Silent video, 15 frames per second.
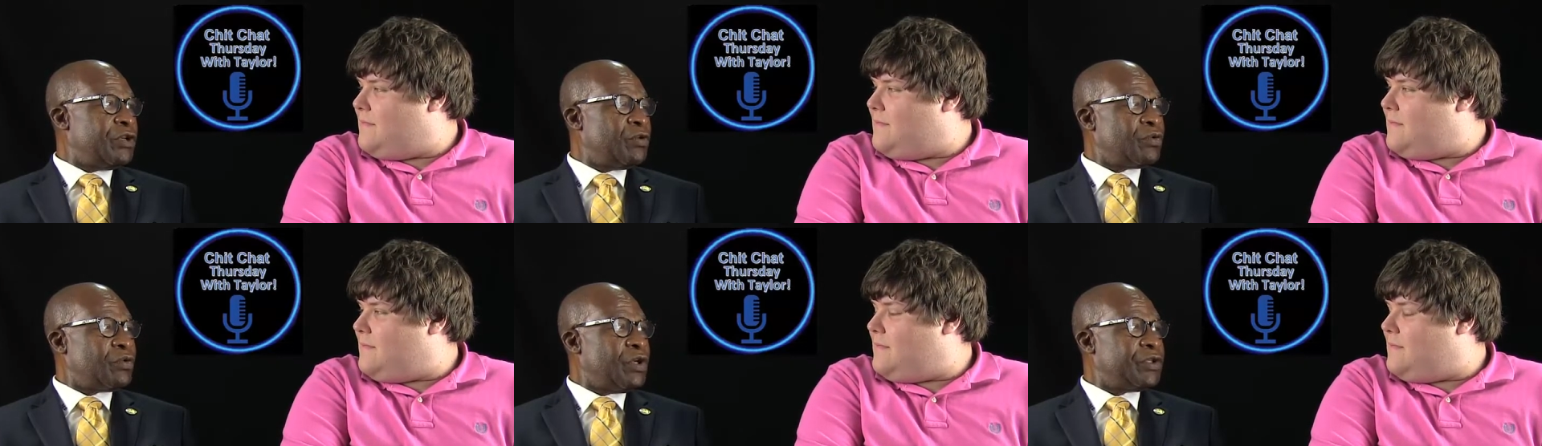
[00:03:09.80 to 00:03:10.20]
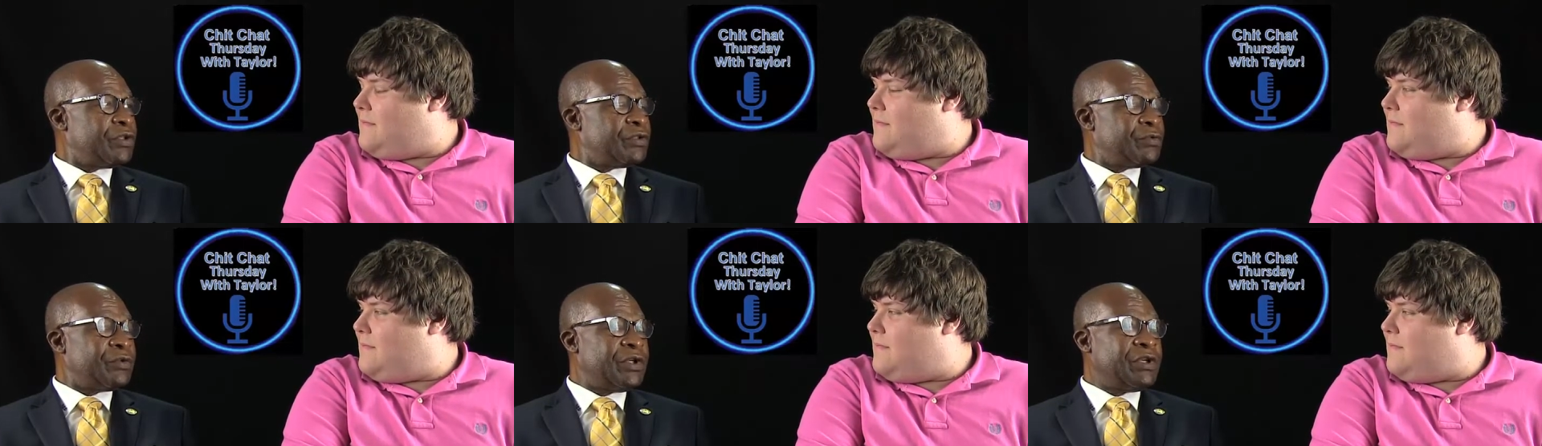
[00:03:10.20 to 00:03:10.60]
Speaker 1: on crutches
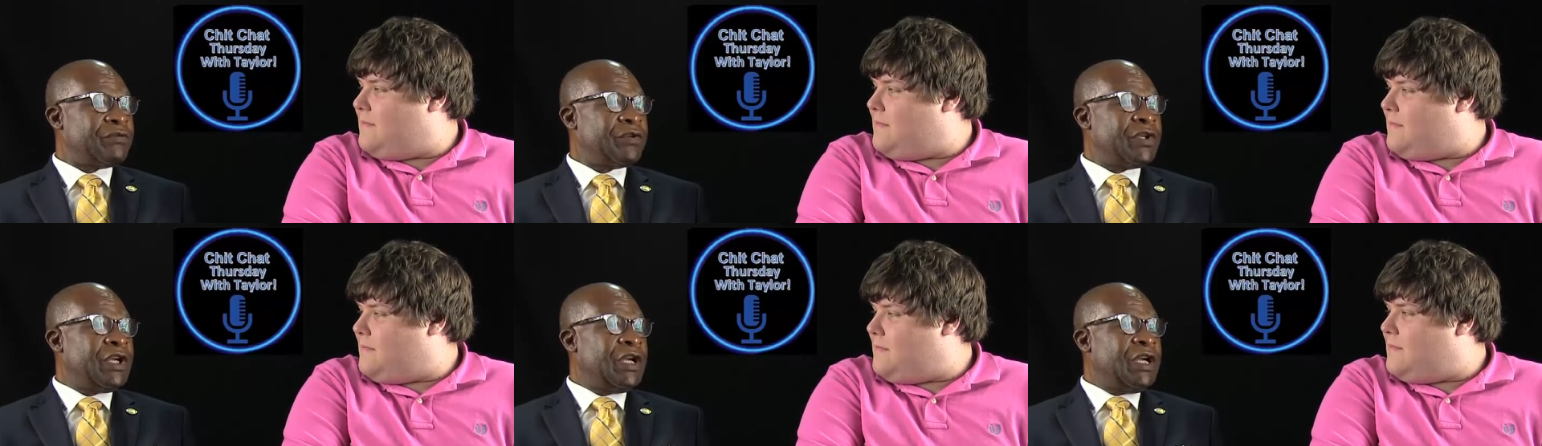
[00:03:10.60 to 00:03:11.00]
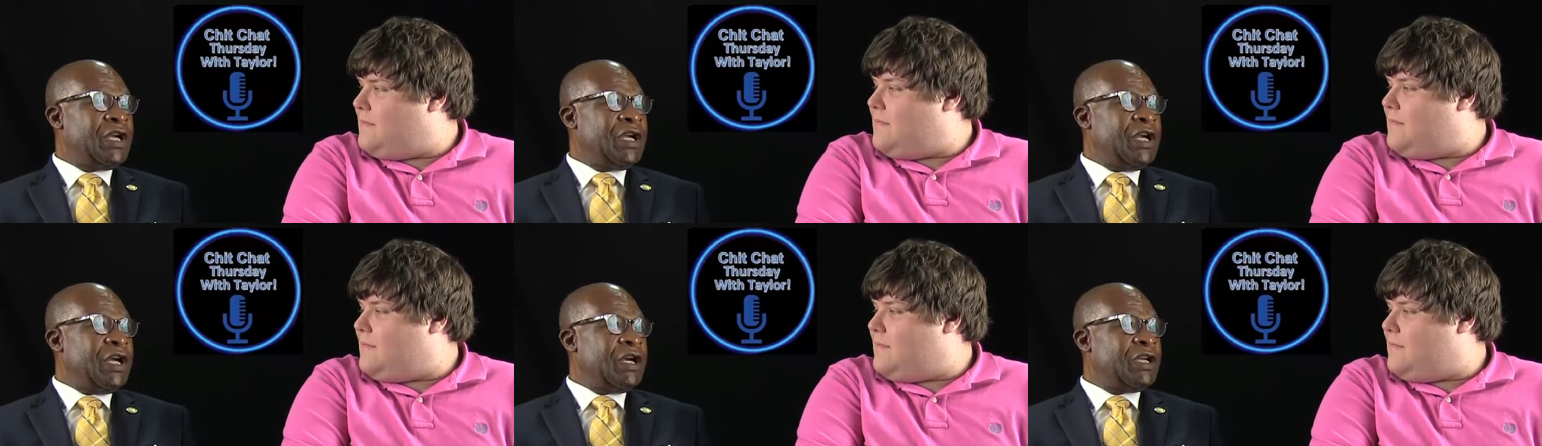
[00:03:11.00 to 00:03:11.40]
or whatever,
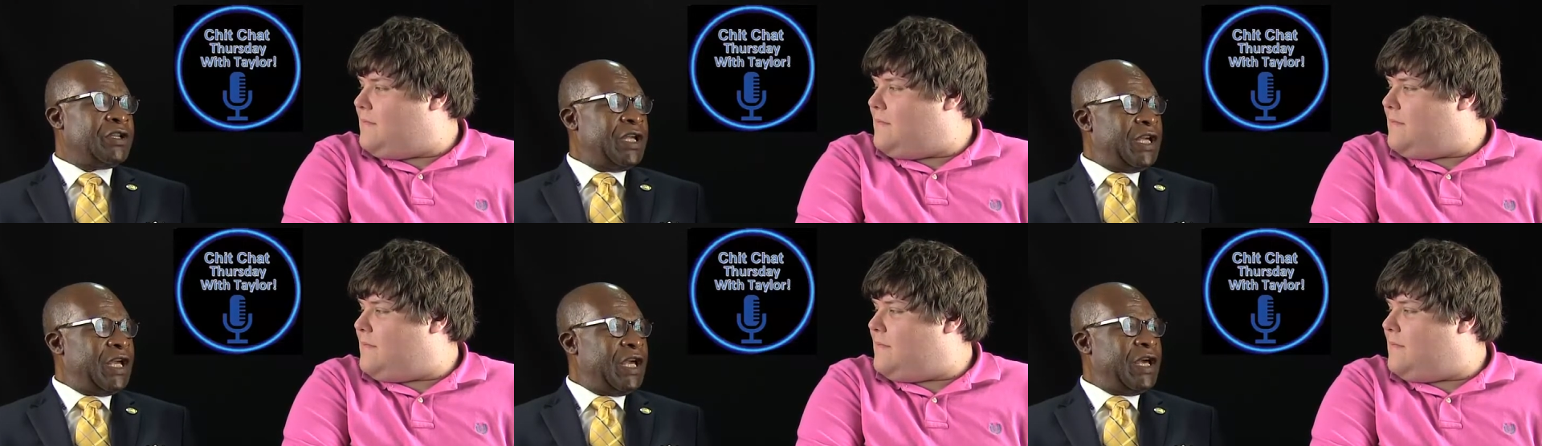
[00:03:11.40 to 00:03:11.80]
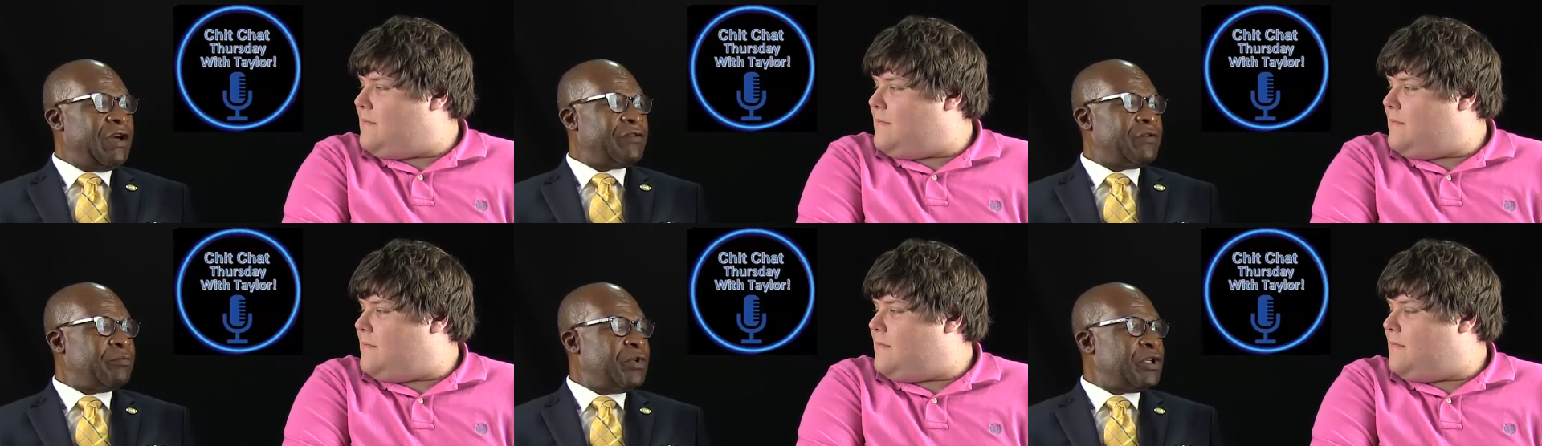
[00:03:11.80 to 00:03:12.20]
uh, they have
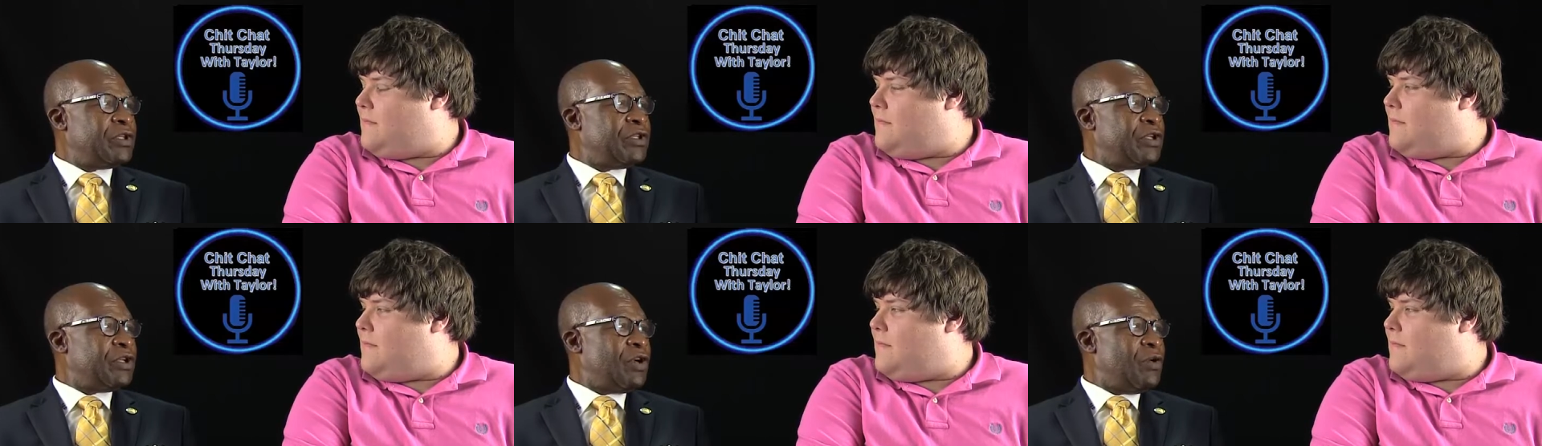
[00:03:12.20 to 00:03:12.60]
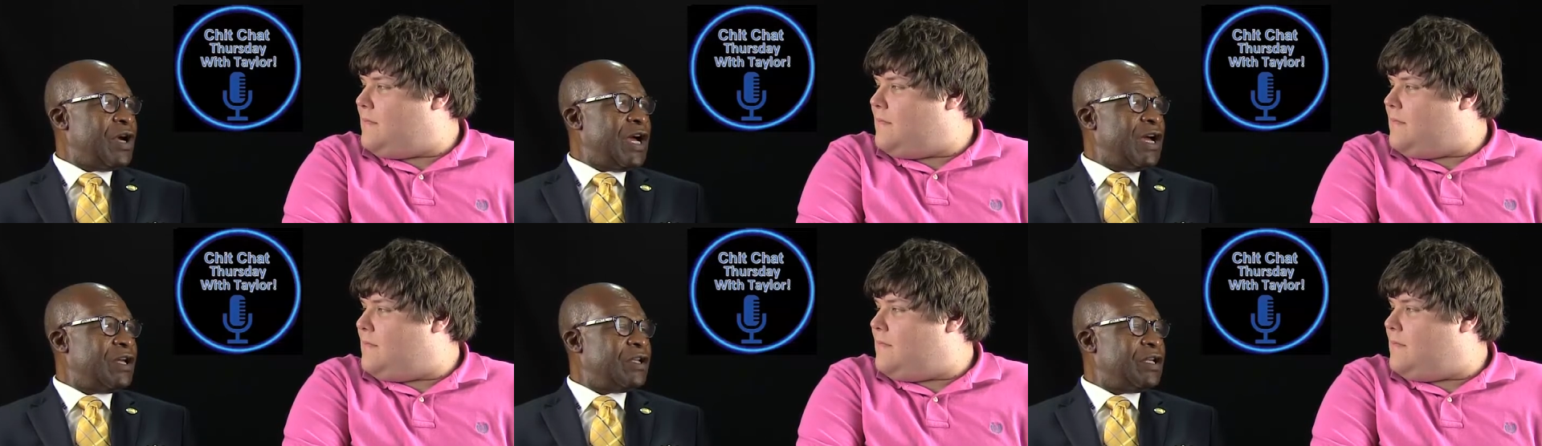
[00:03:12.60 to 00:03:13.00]
the ability to go
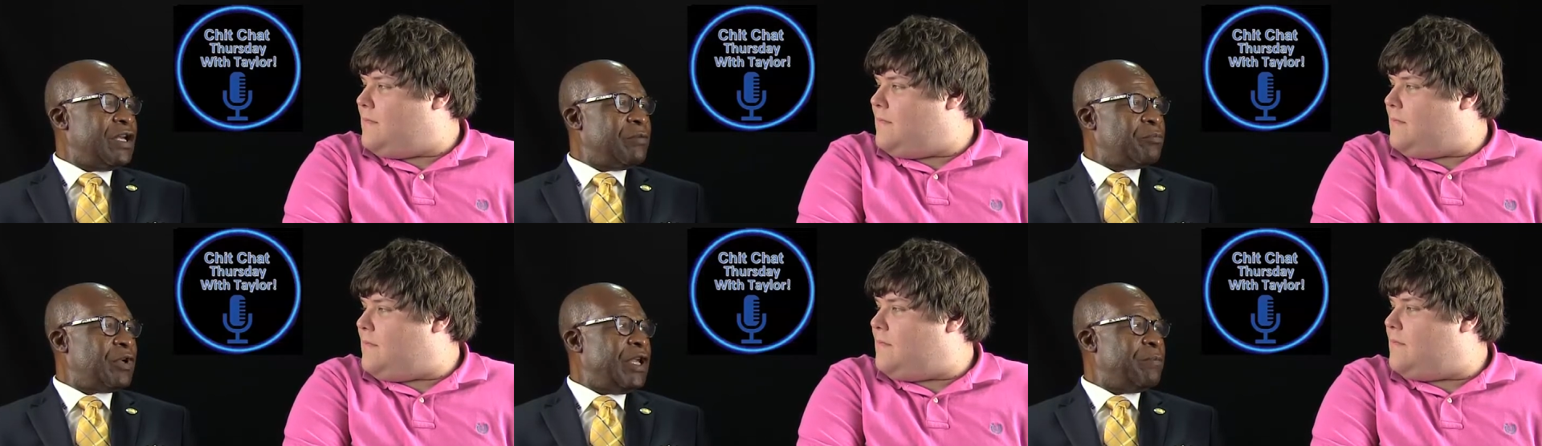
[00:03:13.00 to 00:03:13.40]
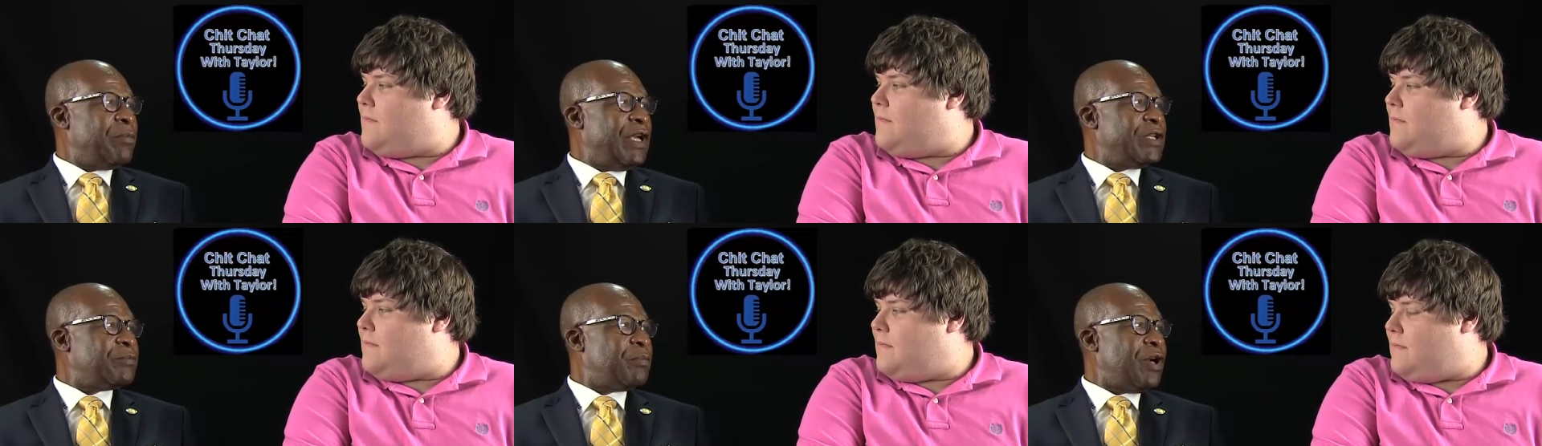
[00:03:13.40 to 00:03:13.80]
out and play
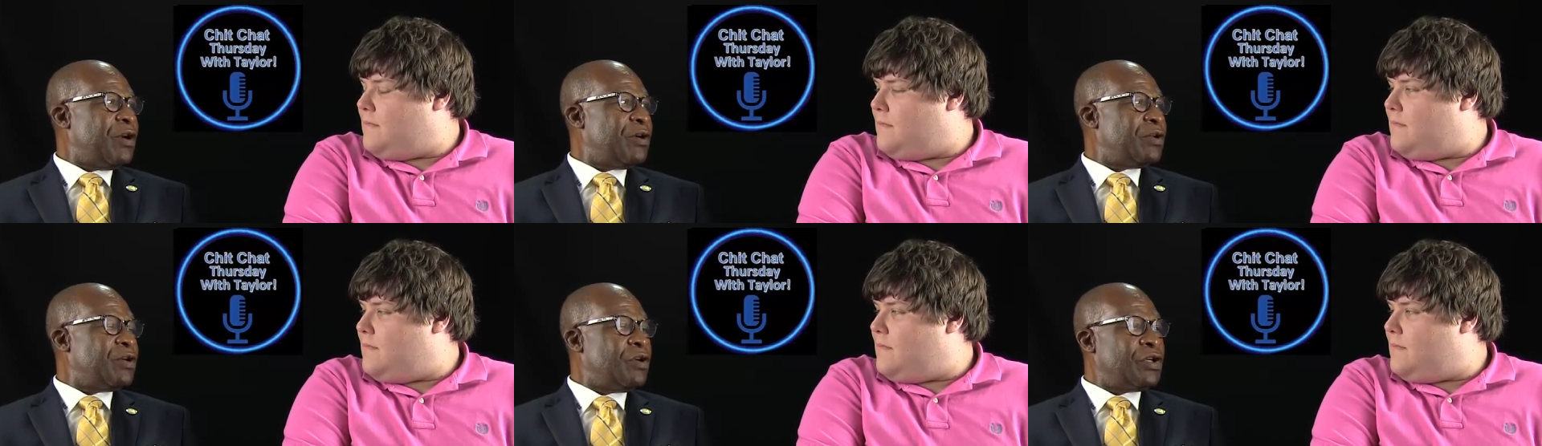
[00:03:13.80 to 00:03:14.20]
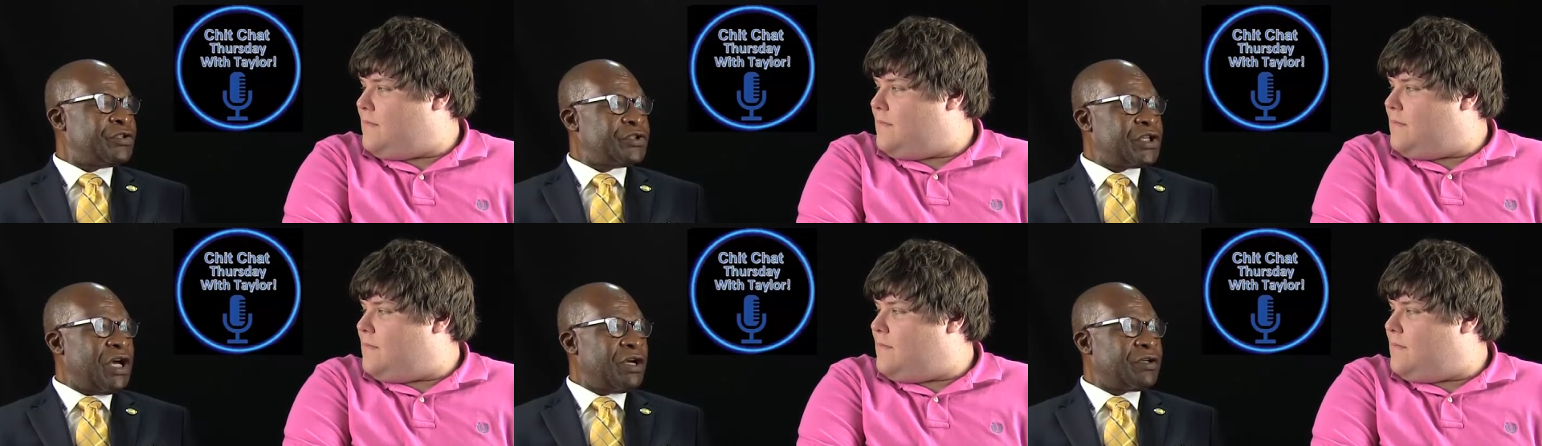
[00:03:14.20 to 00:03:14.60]
baseball or
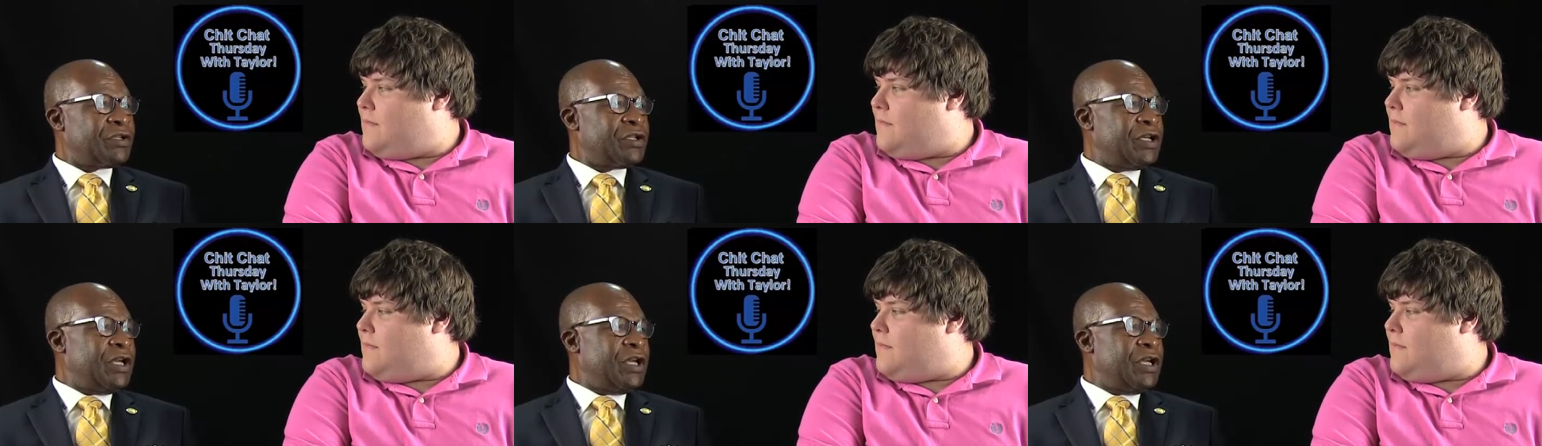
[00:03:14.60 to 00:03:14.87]
soccer.